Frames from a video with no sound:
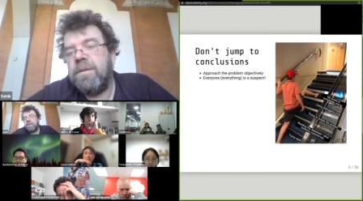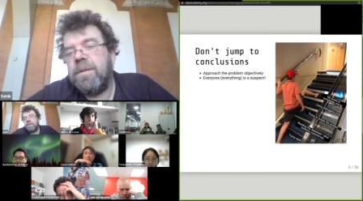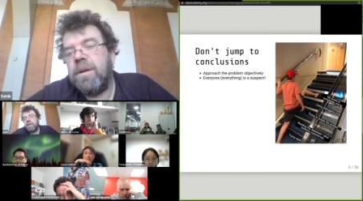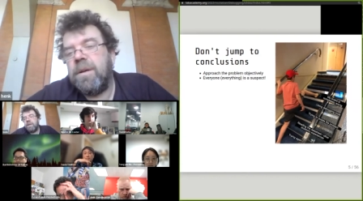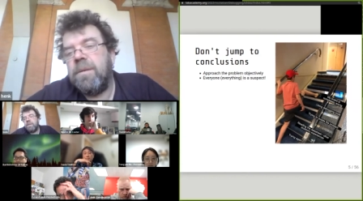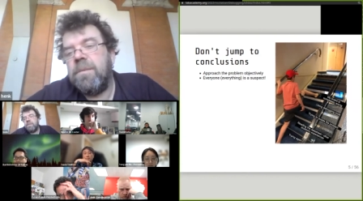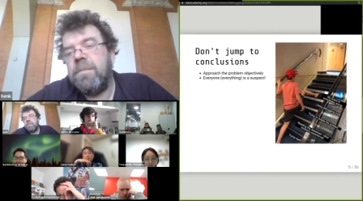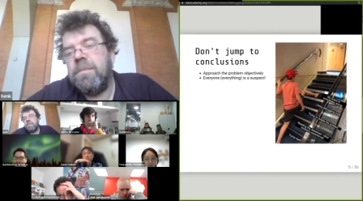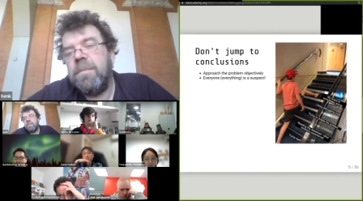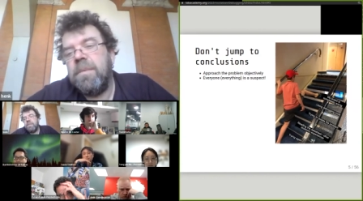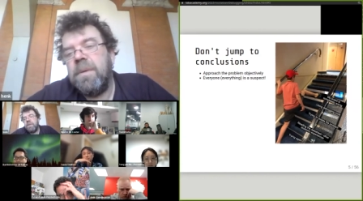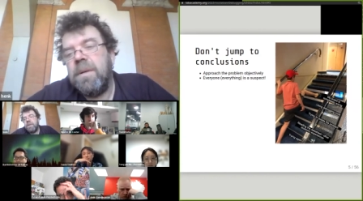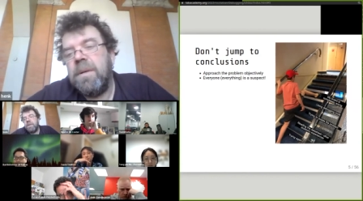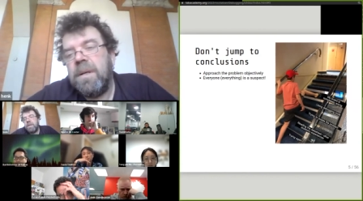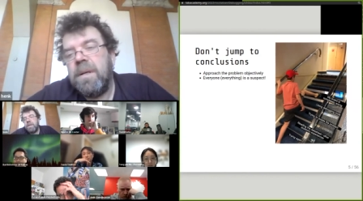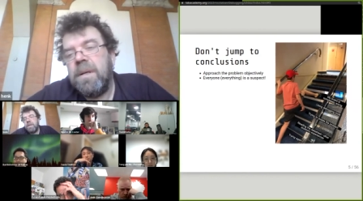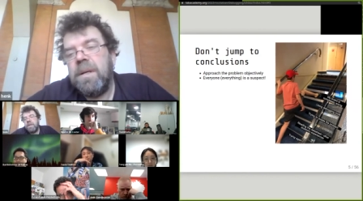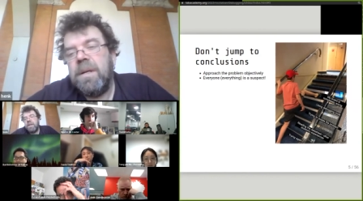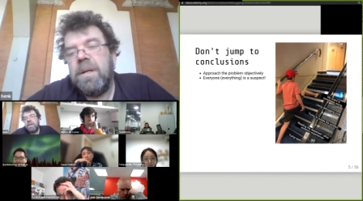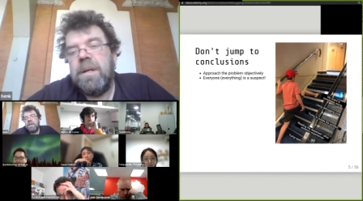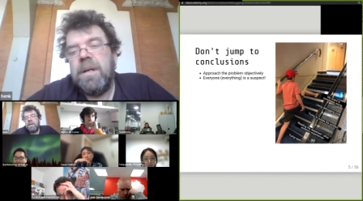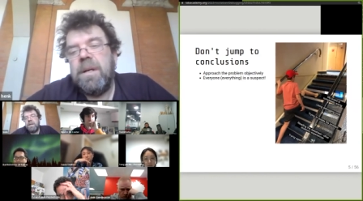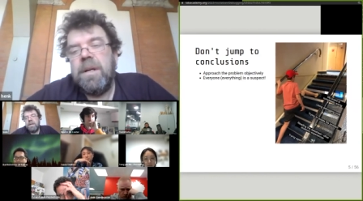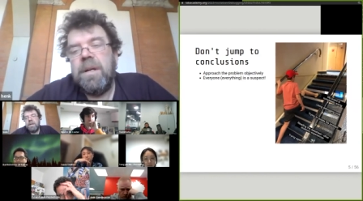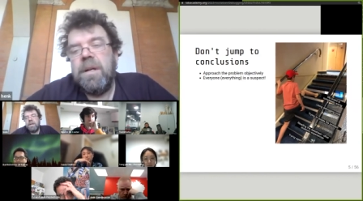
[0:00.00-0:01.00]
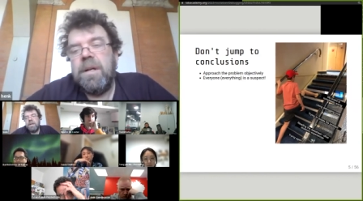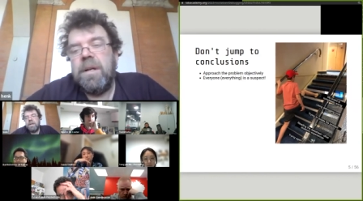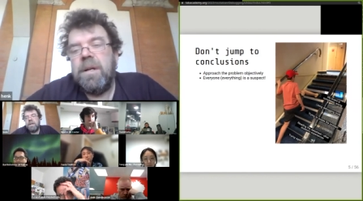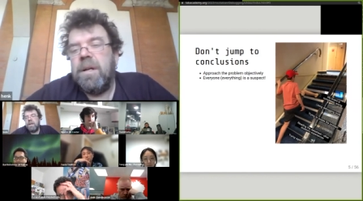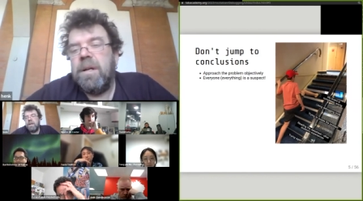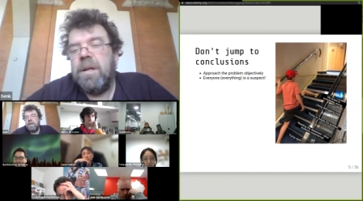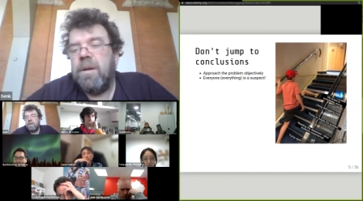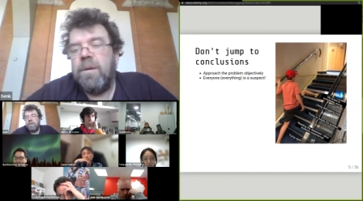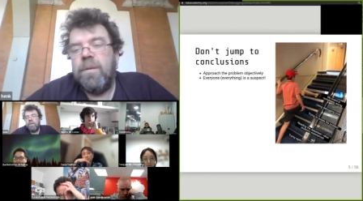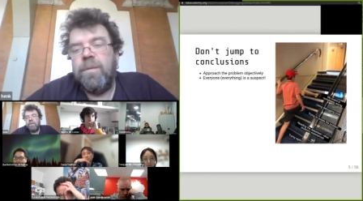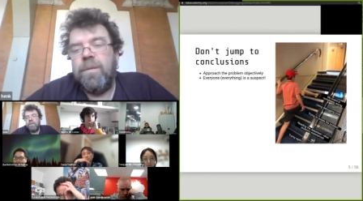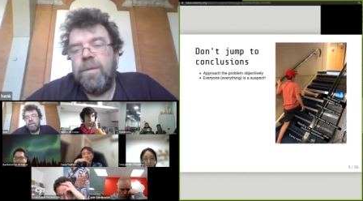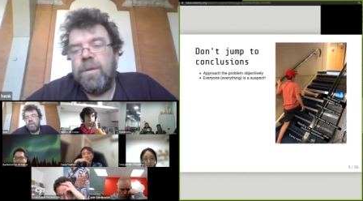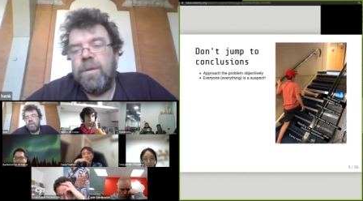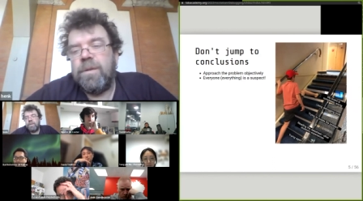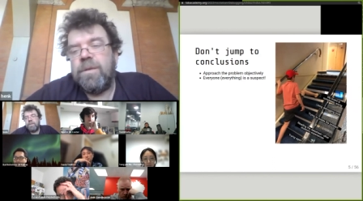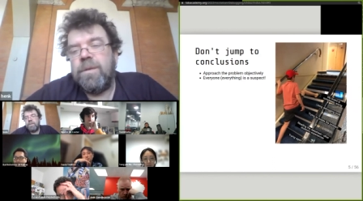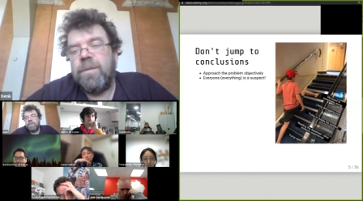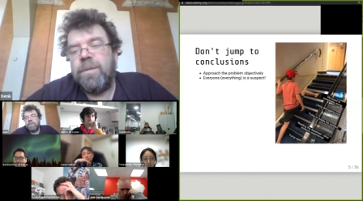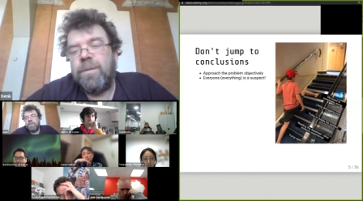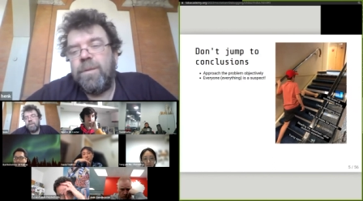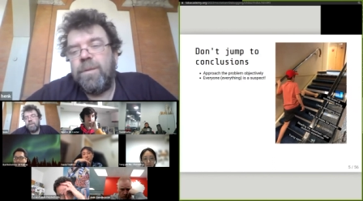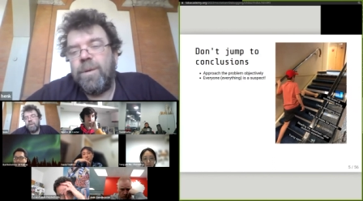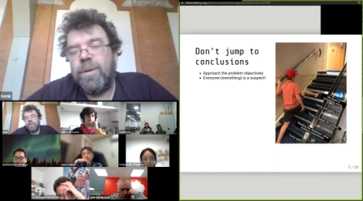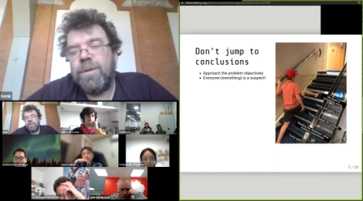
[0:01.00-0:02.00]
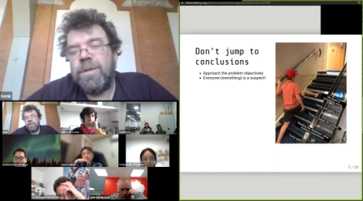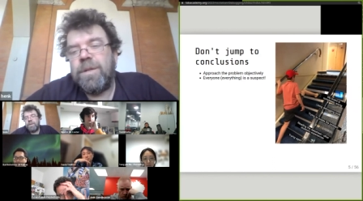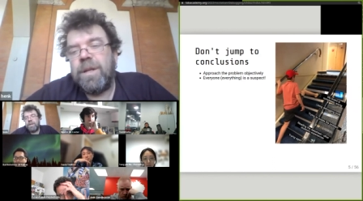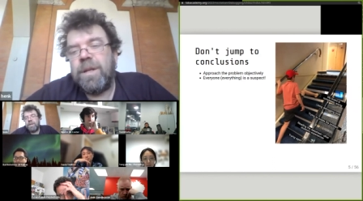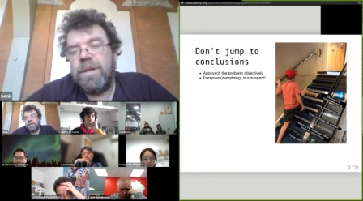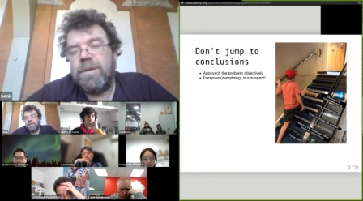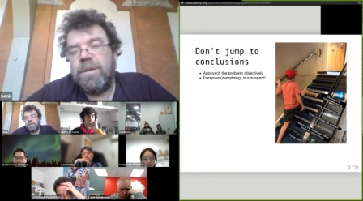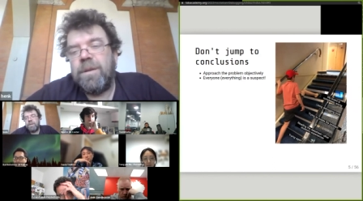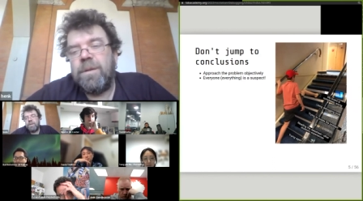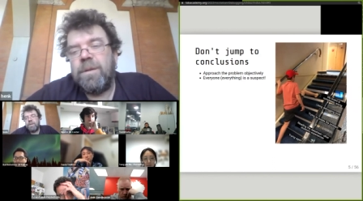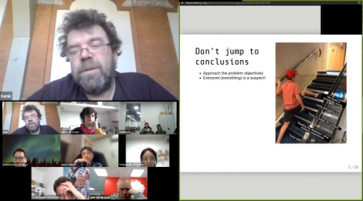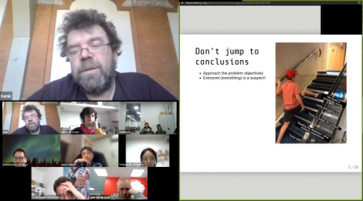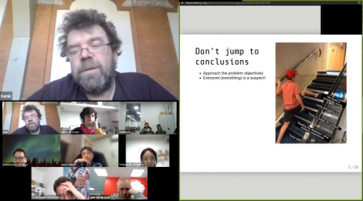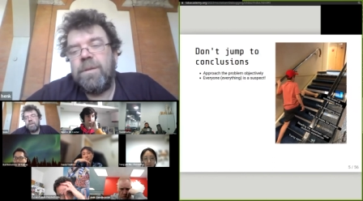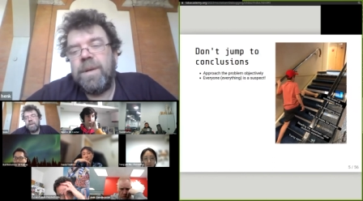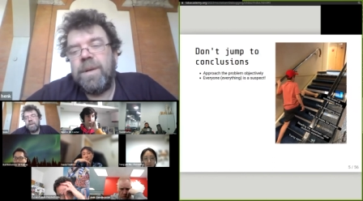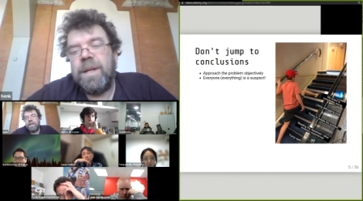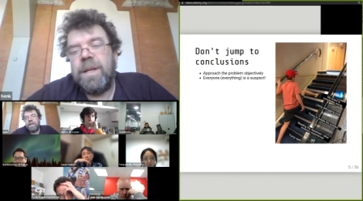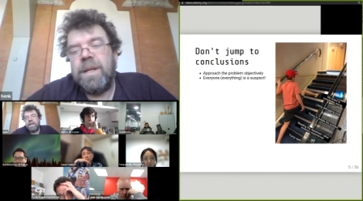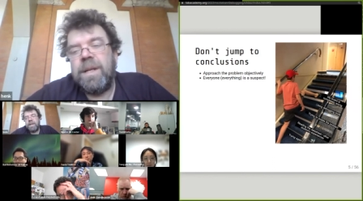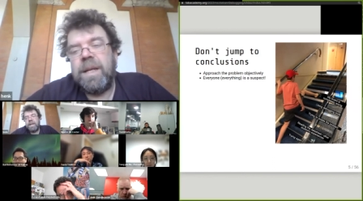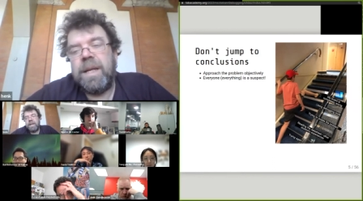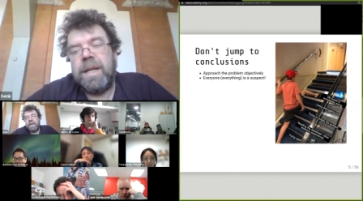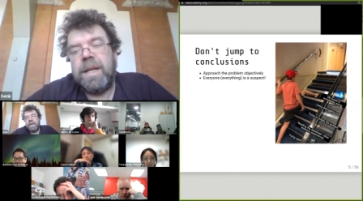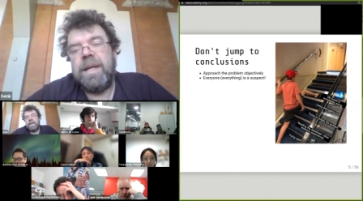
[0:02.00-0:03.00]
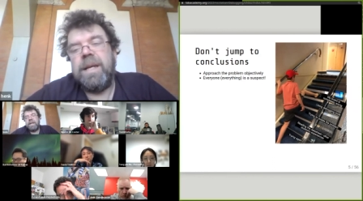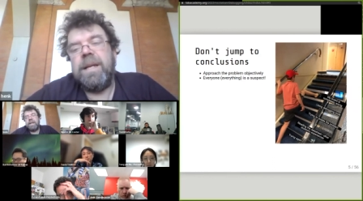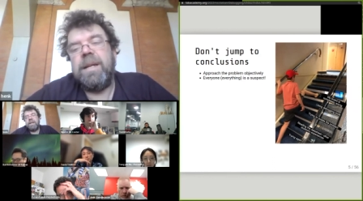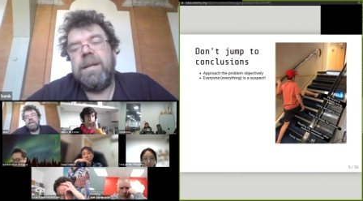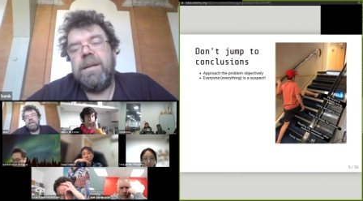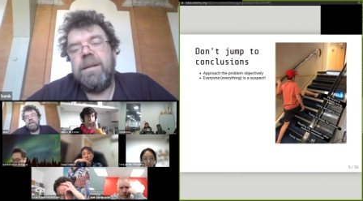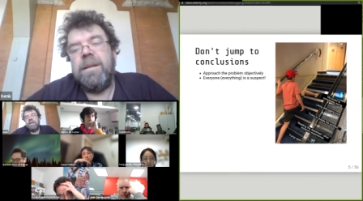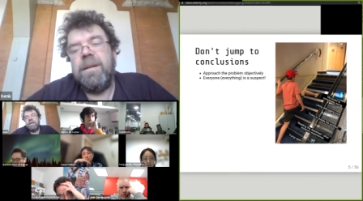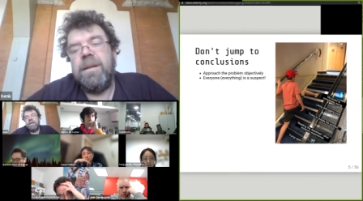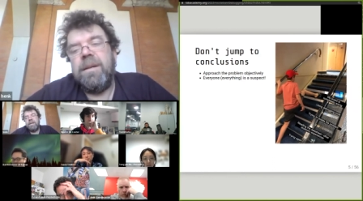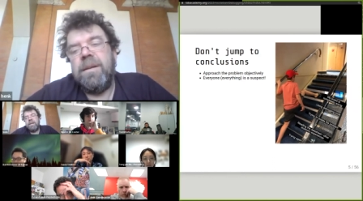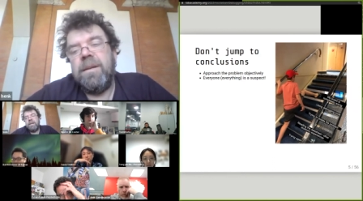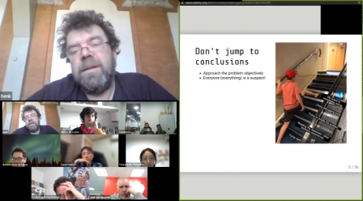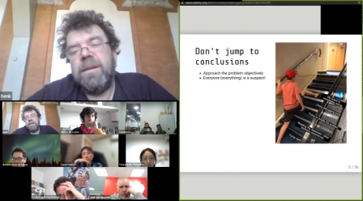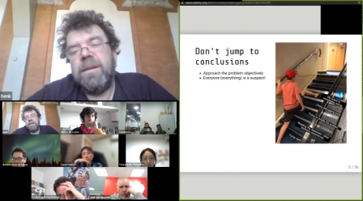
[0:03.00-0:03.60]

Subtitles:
So first, of course, try it again.